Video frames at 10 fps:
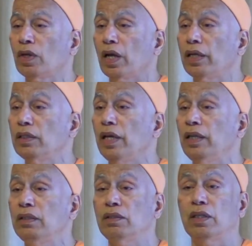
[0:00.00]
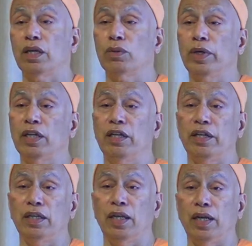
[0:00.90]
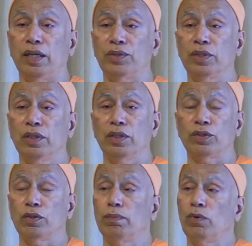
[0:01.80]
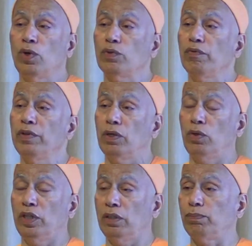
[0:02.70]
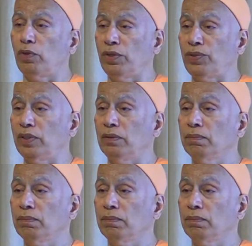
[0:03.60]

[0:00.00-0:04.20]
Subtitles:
And then they quickly realized it was the most virulent poison.